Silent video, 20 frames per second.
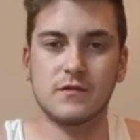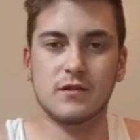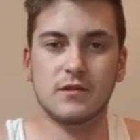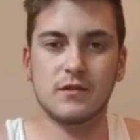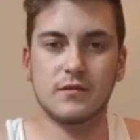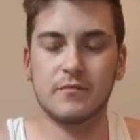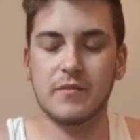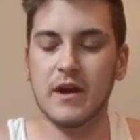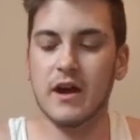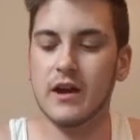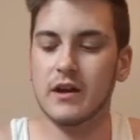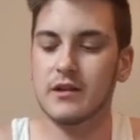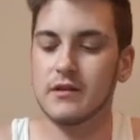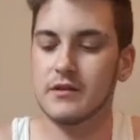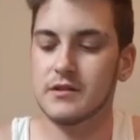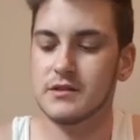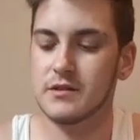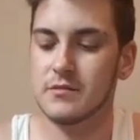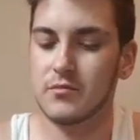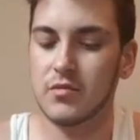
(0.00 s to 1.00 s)
the
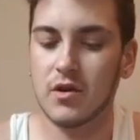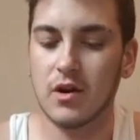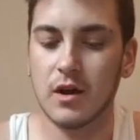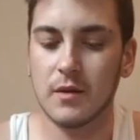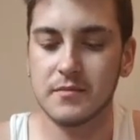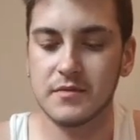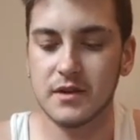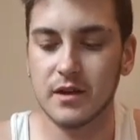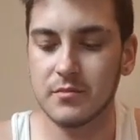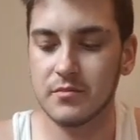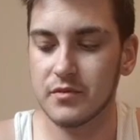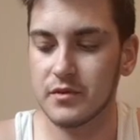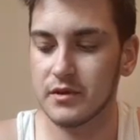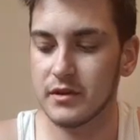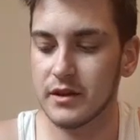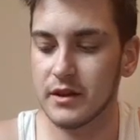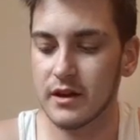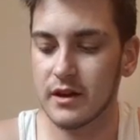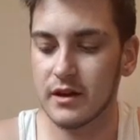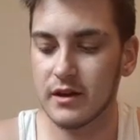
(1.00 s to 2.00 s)
packer isn't propped up
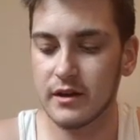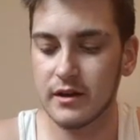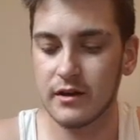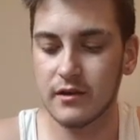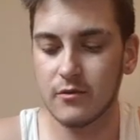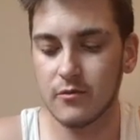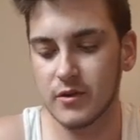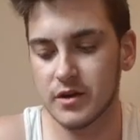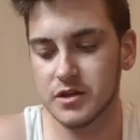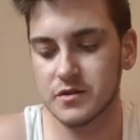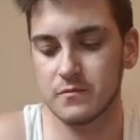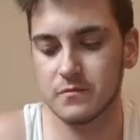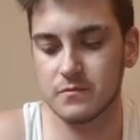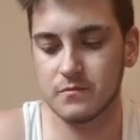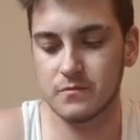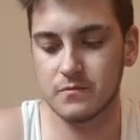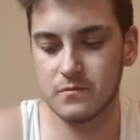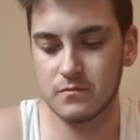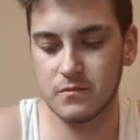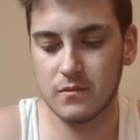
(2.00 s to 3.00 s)
really high, which
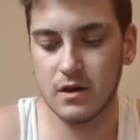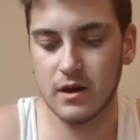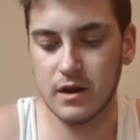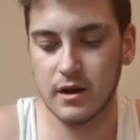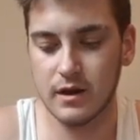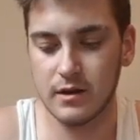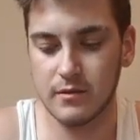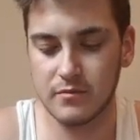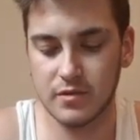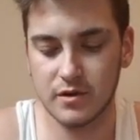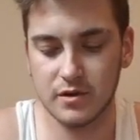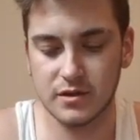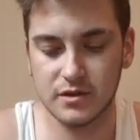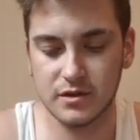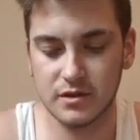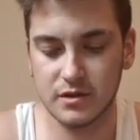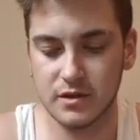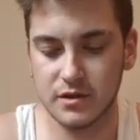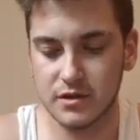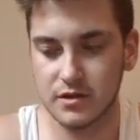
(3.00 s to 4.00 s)
I
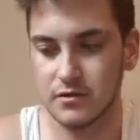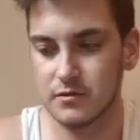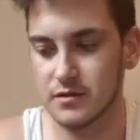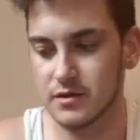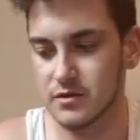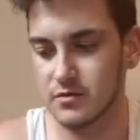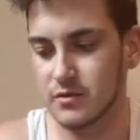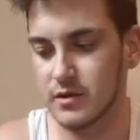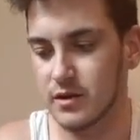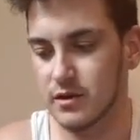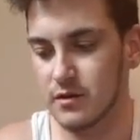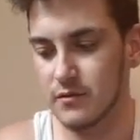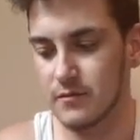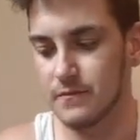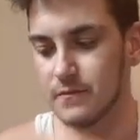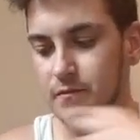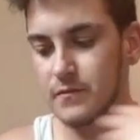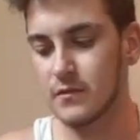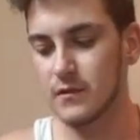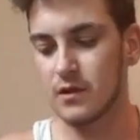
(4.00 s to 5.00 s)
personally do as well.